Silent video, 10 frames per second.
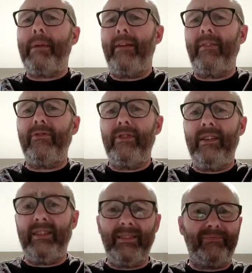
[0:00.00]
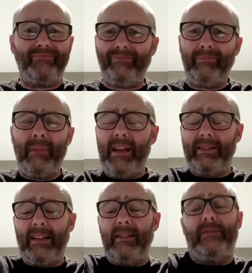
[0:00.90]
having for ages, make
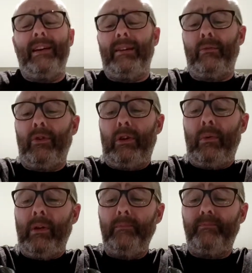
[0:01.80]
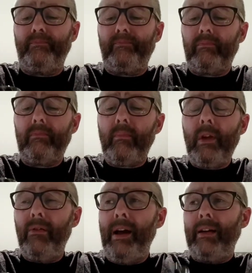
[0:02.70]
sense of that, what you will,
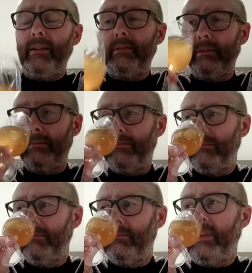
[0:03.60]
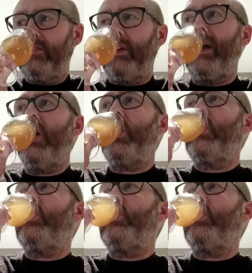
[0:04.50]
right, let's try it.